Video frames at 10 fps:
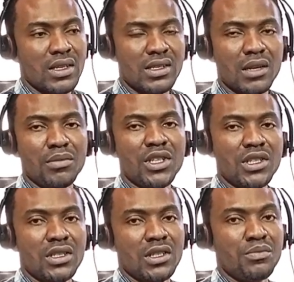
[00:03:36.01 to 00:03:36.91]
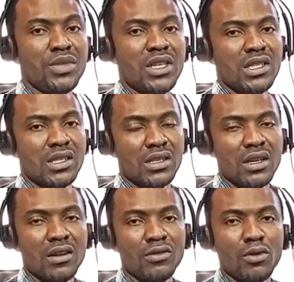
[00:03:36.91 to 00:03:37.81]
established the
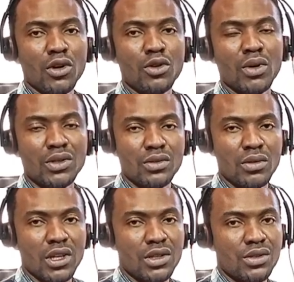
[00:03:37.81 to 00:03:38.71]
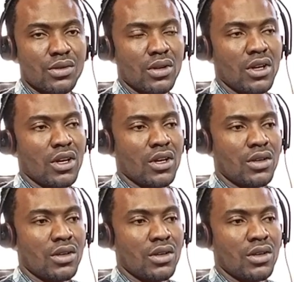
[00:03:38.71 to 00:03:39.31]
basis for what you want to look into.